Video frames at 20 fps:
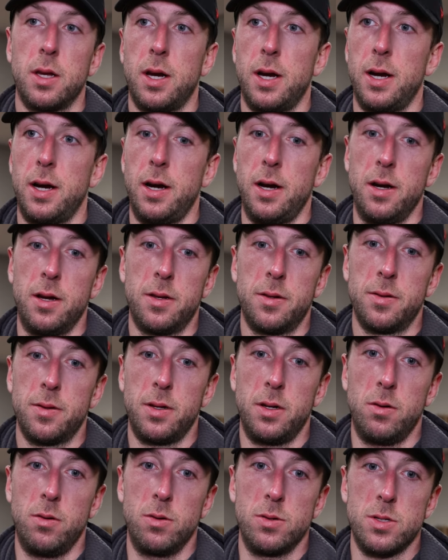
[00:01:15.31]
That
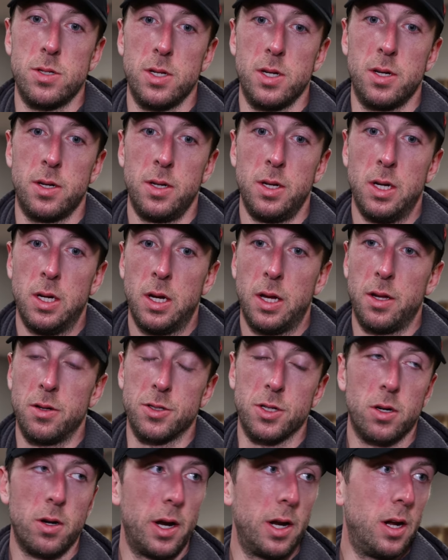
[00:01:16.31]
was
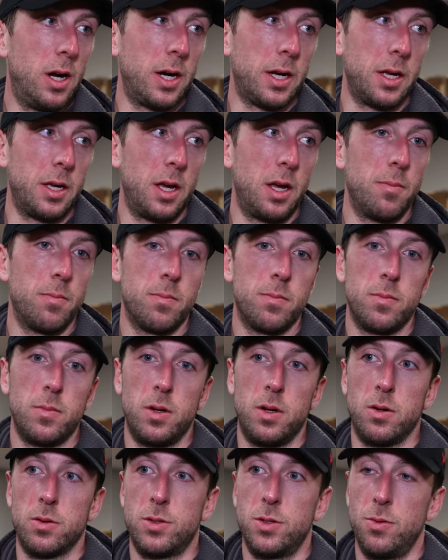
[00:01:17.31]
a great hockey game.
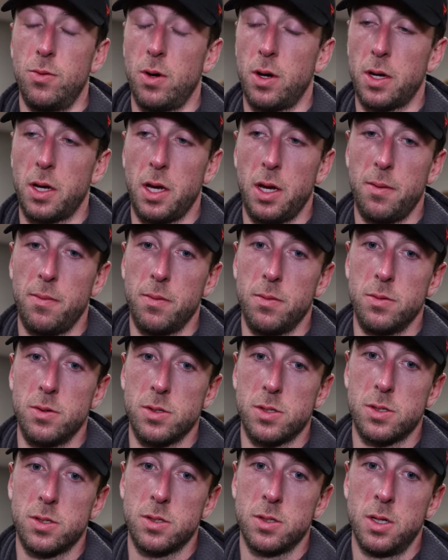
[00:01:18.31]
2-1 game. It
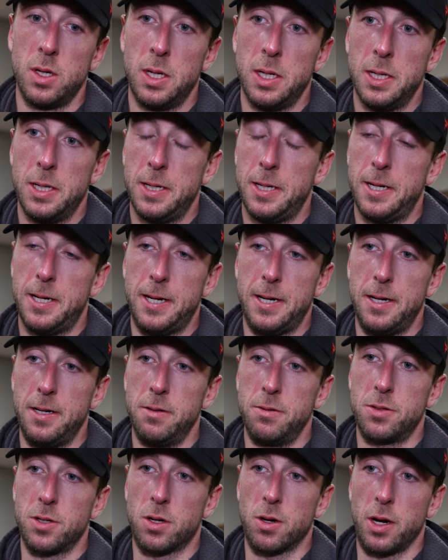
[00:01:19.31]
was
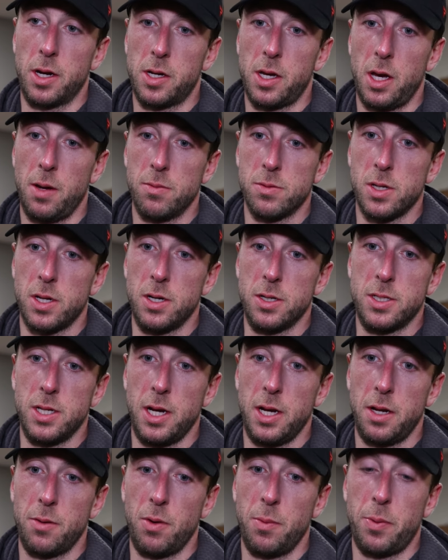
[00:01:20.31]
a great game. It was
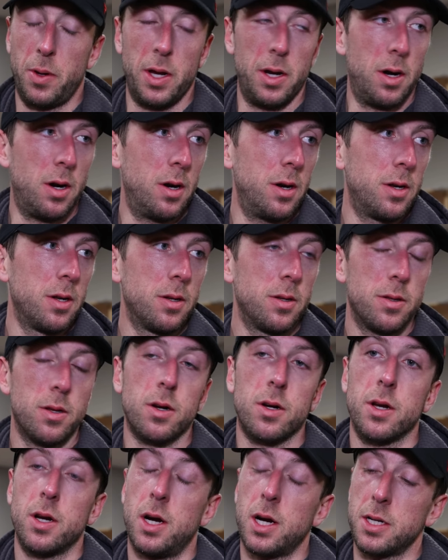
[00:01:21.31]
entertaining. We played hard.
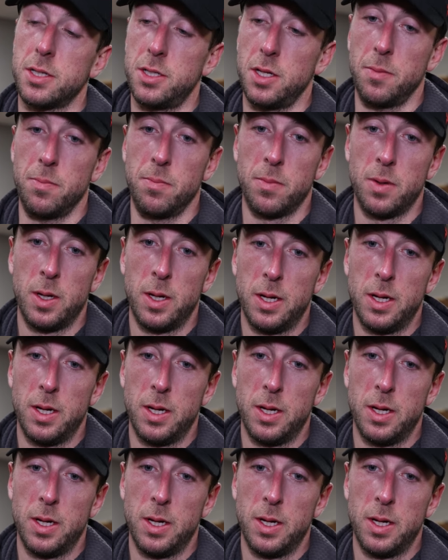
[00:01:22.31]
We're a good hockey team.